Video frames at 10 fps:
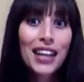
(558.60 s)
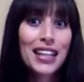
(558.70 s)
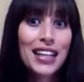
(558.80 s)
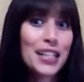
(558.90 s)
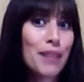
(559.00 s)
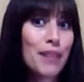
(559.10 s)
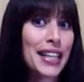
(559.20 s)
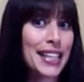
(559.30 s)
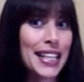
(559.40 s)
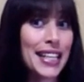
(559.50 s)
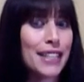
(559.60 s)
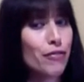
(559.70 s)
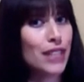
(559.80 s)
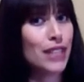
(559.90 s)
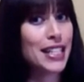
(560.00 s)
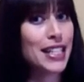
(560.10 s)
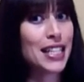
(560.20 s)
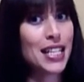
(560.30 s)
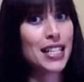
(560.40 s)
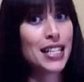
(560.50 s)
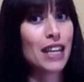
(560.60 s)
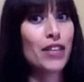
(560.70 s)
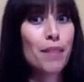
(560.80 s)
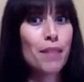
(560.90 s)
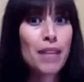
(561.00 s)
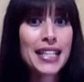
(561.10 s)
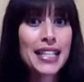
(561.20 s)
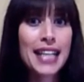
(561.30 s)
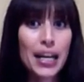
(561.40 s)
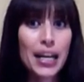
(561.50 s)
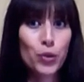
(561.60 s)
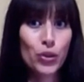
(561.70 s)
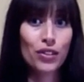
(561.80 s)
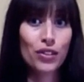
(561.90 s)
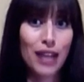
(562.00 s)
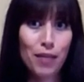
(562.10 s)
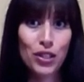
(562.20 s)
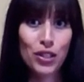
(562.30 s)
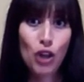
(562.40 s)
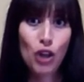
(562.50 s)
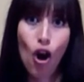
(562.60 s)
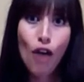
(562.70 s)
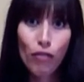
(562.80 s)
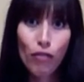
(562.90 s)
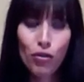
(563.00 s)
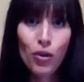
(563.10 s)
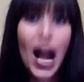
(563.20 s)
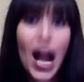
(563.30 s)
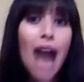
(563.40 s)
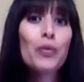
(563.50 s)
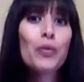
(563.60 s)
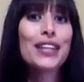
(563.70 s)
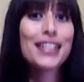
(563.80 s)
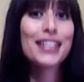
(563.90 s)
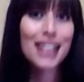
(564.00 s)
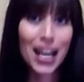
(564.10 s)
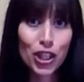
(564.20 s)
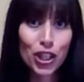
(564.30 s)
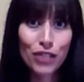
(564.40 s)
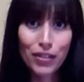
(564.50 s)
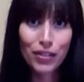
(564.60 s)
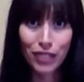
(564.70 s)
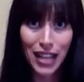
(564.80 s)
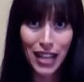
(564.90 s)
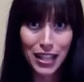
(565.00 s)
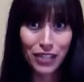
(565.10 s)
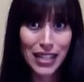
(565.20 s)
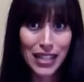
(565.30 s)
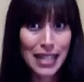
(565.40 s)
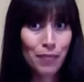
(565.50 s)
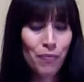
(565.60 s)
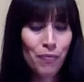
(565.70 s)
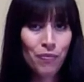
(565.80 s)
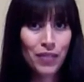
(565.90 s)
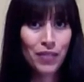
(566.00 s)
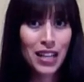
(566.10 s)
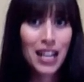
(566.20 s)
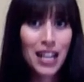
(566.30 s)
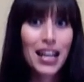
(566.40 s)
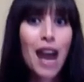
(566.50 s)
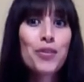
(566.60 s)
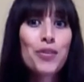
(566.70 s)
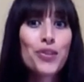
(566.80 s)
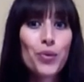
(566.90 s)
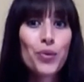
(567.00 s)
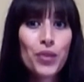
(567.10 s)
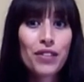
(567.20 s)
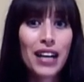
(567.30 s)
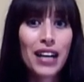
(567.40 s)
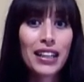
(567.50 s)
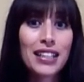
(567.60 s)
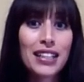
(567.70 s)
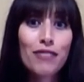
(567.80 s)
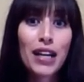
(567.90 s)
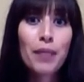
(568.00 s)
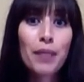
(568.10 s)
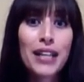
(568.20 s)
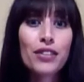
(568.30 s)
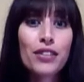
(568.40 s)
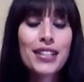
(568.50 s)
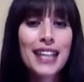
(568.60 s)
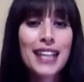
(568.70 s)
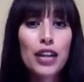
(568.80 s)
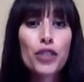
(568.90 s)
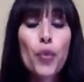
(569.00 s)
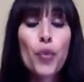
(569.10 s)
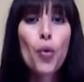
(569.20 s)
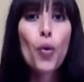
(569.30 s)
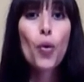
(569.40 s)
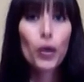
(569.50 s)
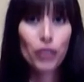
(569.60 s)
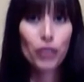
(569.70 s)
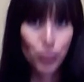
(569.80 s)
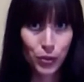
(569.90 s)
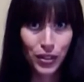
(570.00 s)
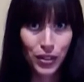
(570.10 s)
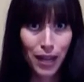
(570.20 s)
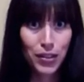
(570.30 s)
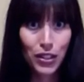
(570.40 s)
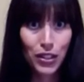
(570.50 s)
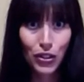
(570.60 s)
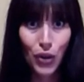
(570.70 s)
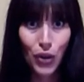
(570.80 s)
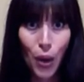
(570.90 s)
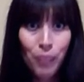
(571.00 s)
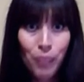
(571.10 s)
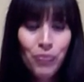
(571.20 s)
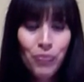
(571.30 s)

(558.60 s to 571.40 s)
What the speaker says: The list makes it easy for readers to discover the best-selling authors on Amazon overall and within a selection of different categories. The Amazon Author Rank is a rank based on the sales of all of your books on Amazon.com.